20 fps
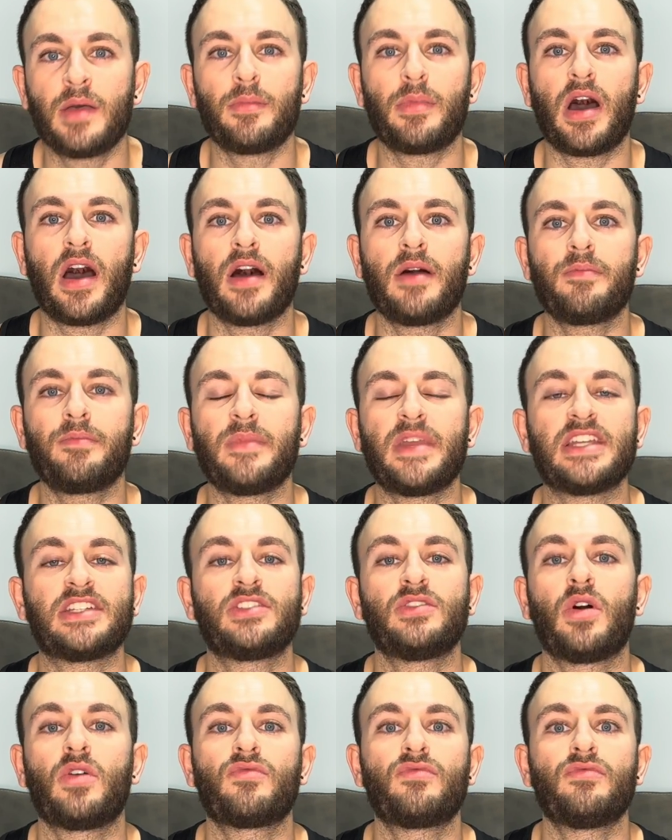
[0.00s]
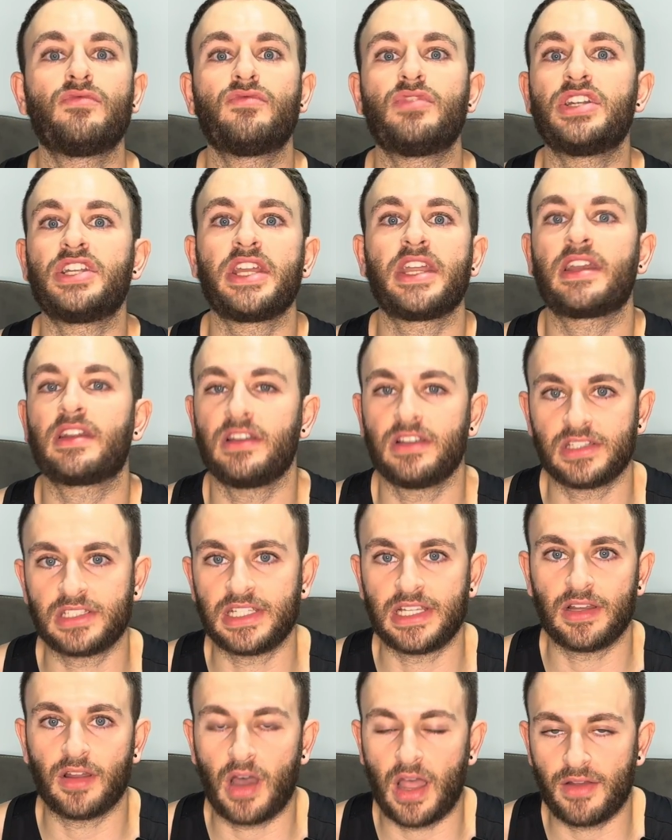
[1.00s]
but it's not
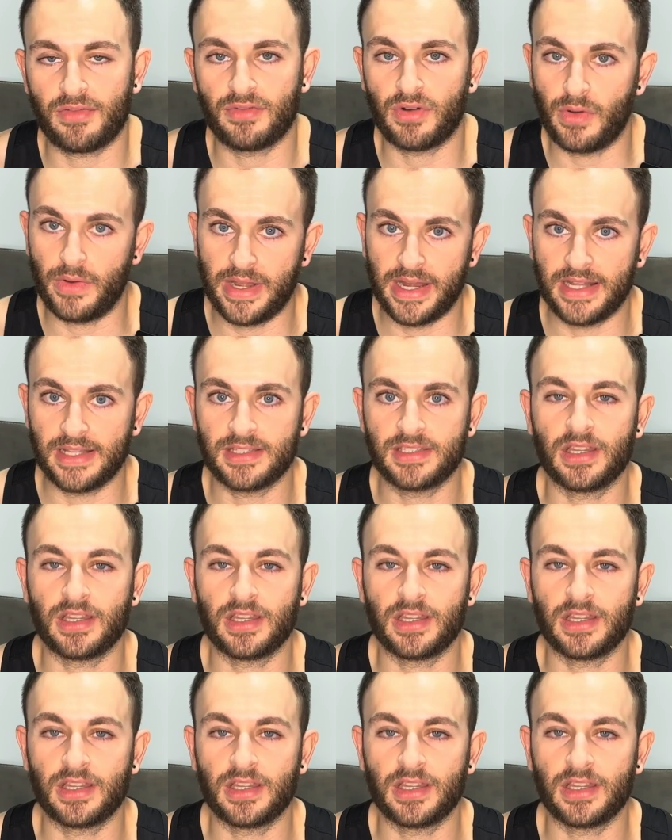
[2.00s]
ridiculously life-ruining.